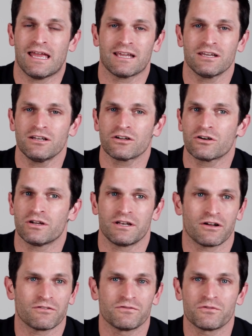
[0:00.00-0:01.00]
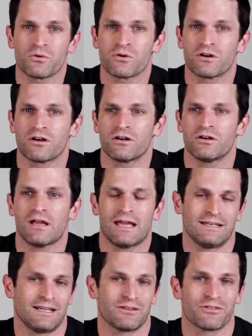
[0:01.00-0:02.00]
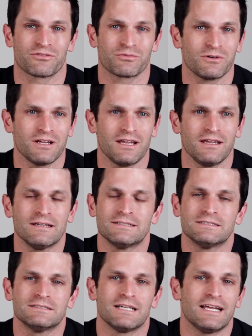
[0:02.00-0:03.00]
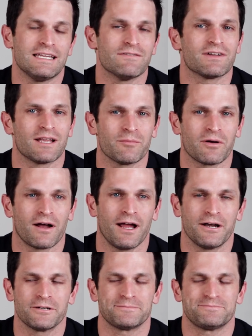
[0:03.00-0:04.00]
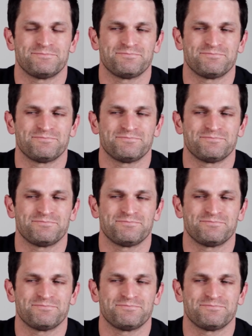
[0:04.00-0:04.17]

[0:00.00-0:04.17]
it can occur at L4 and L3 and even up higher.